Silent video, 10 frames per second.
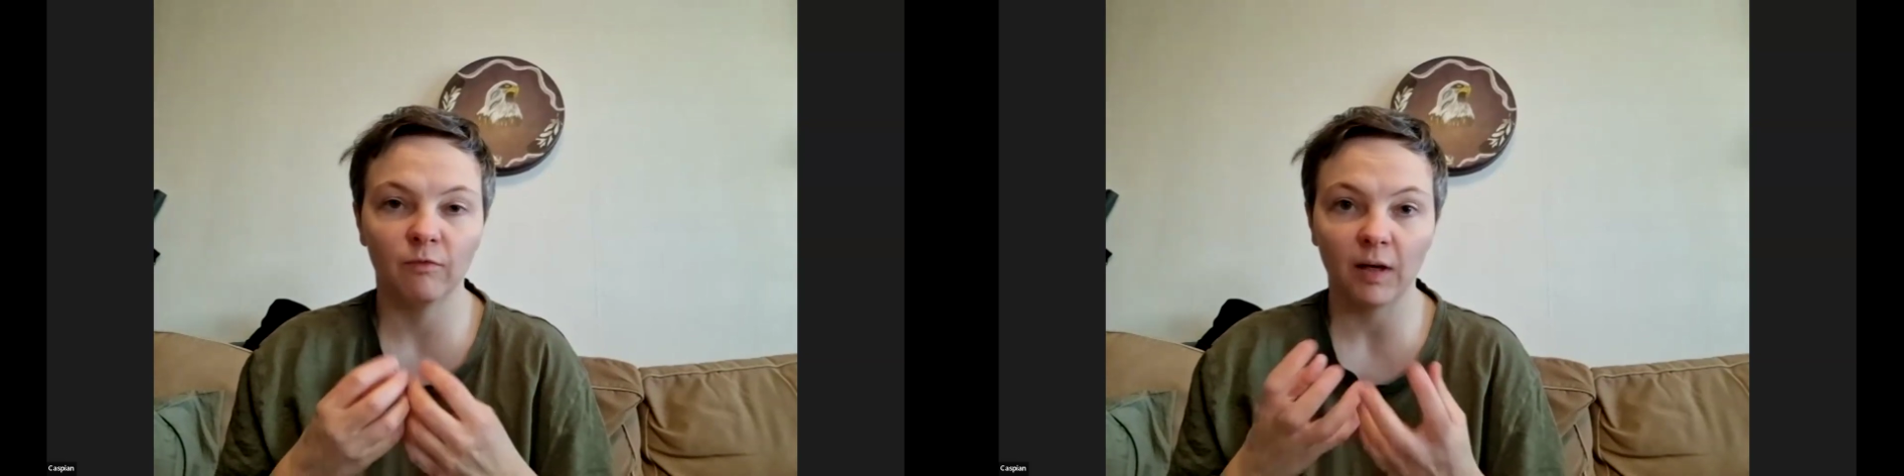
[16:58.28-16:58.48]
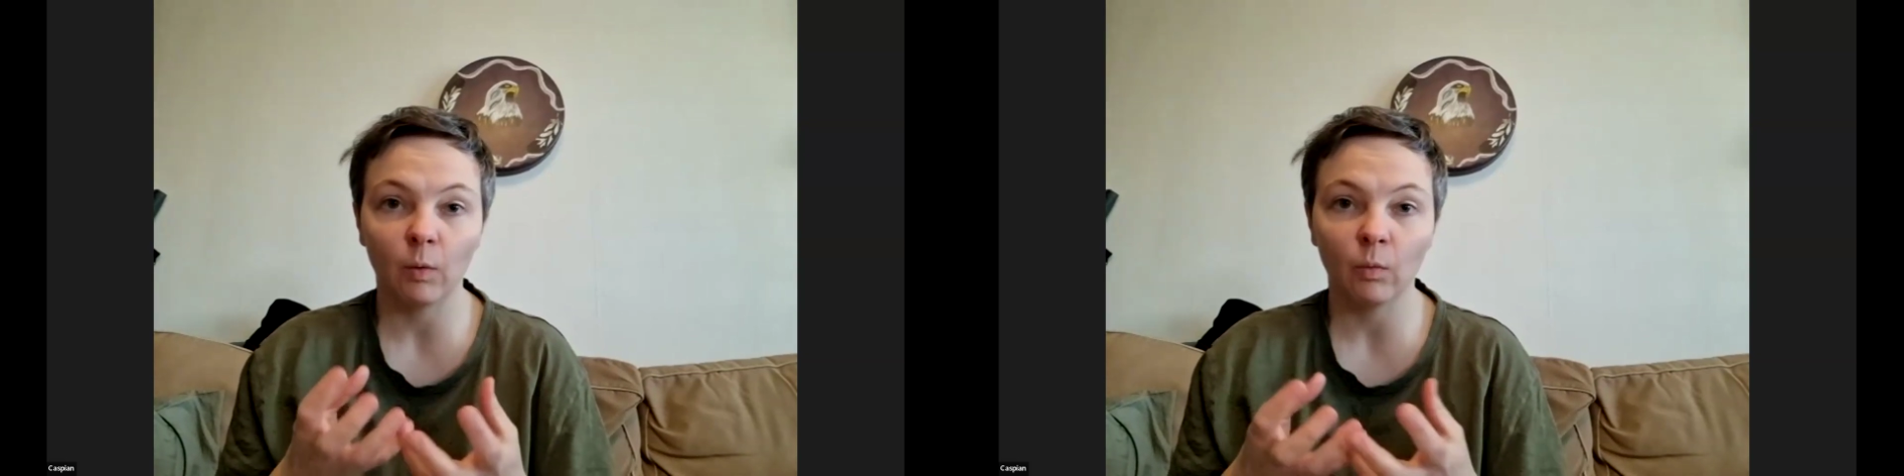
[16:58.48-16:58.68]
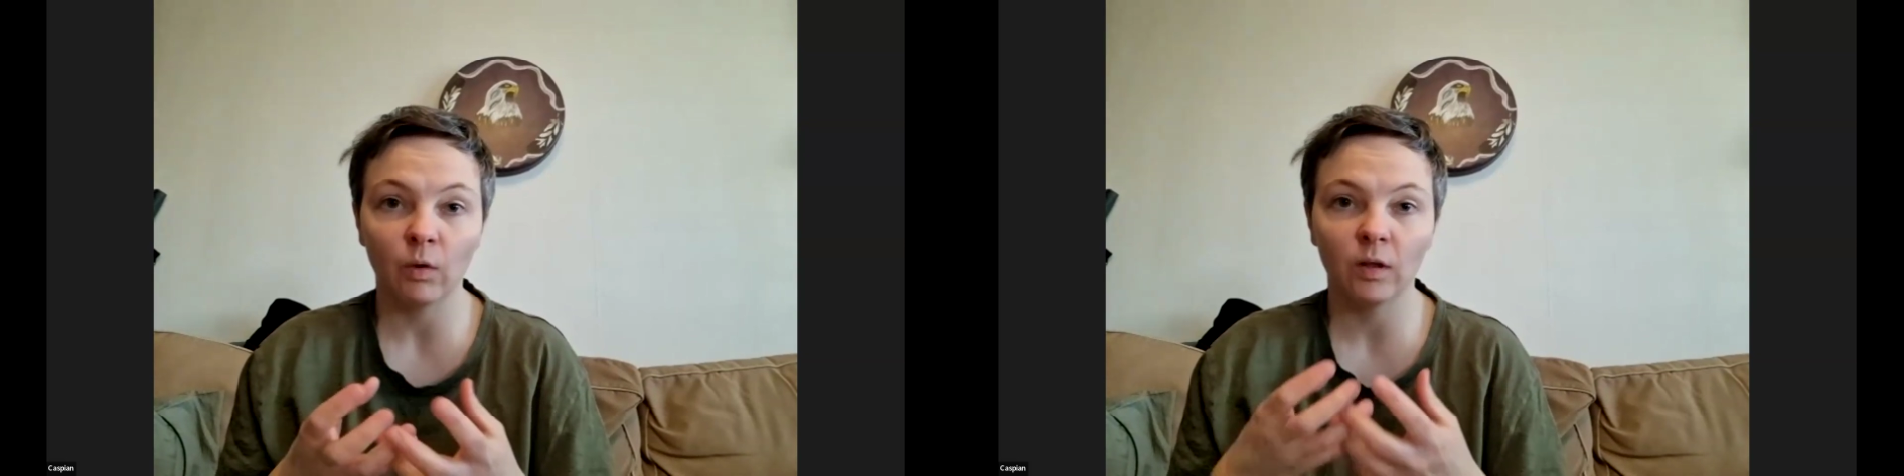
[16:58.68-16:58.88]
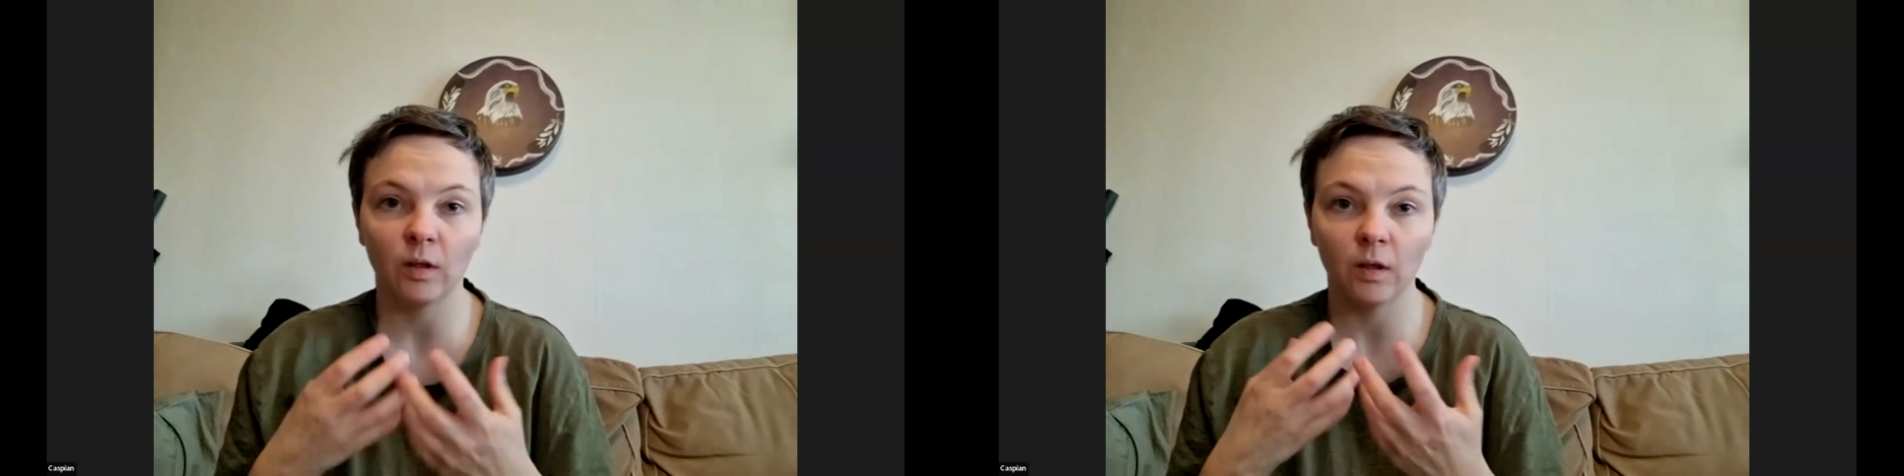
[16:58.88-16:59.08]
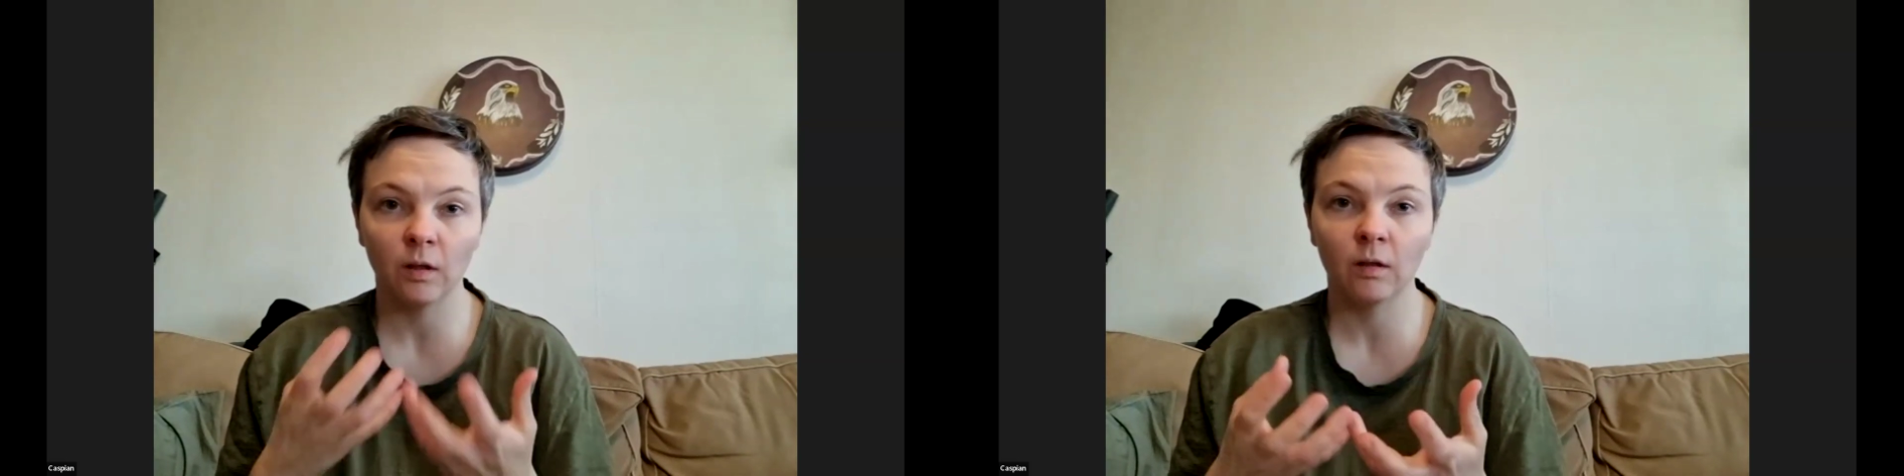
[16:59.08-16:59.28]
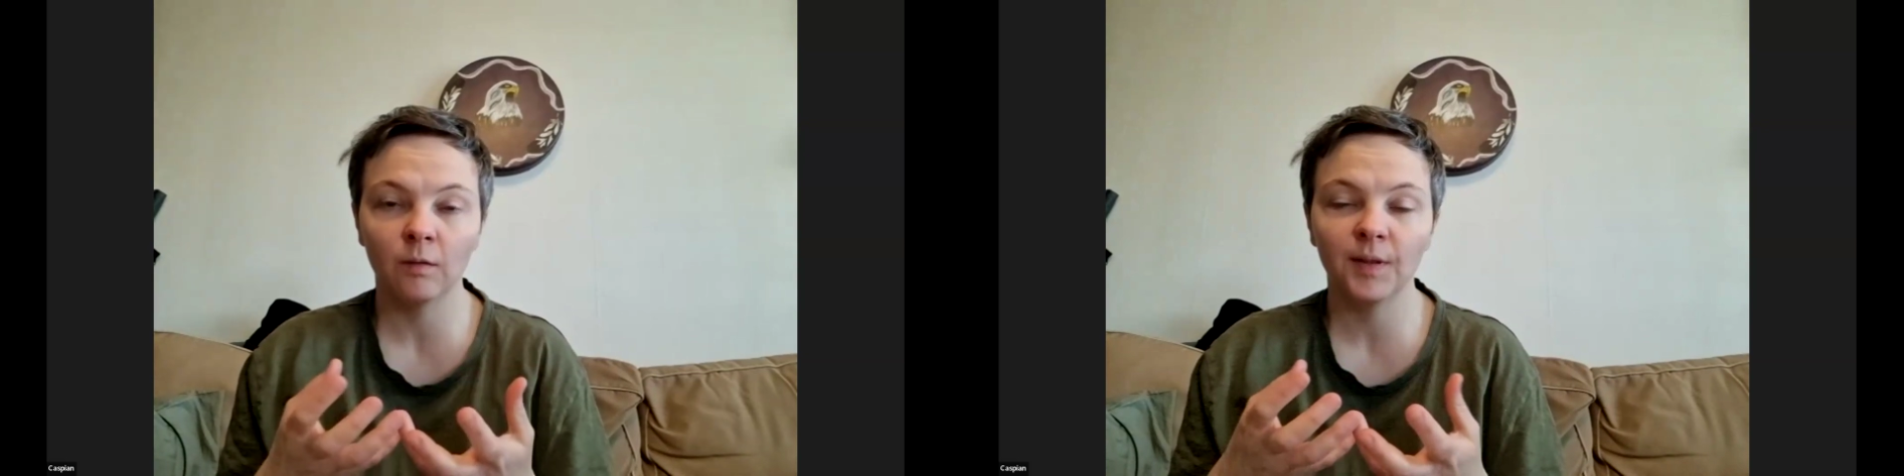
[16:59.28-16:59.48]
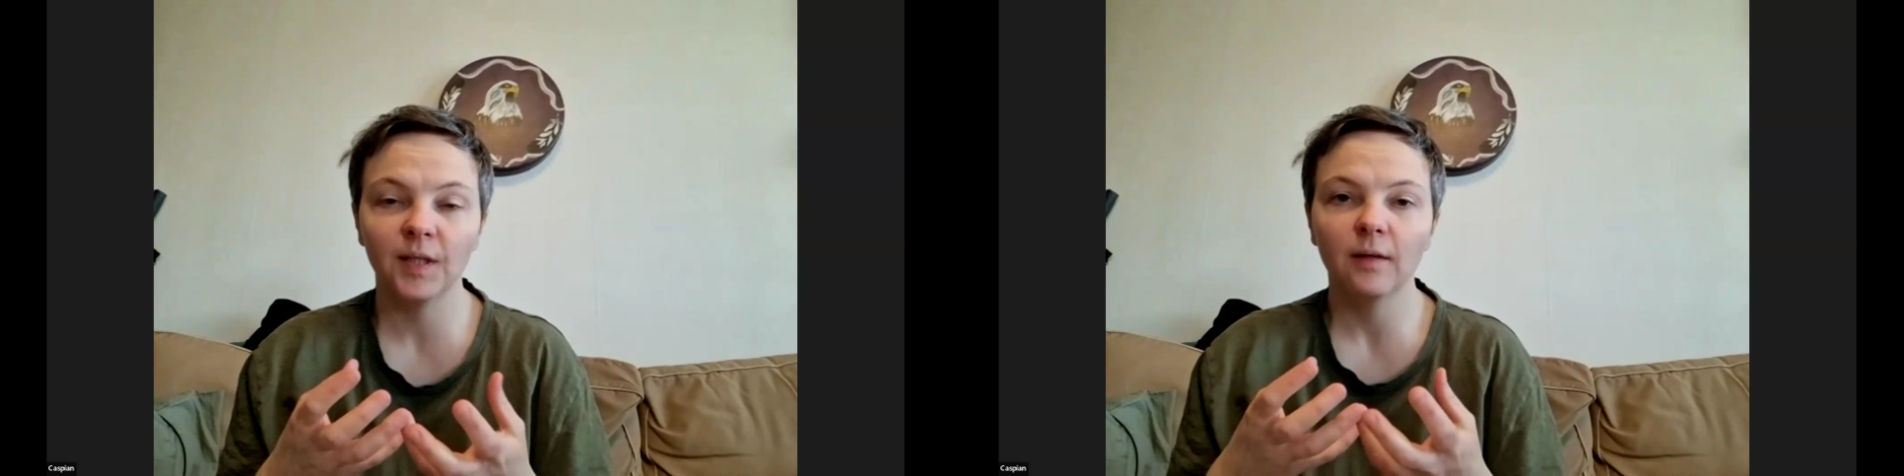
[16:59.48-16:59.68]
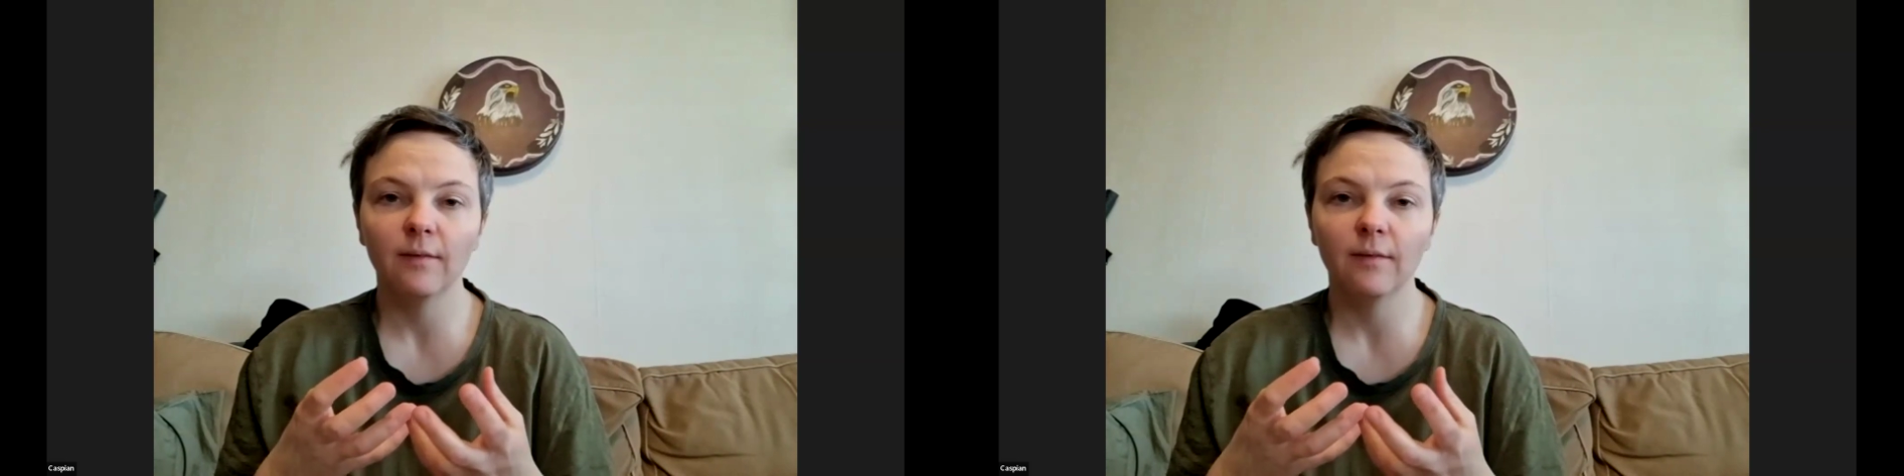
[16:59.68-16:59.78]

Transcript: flower, the herb,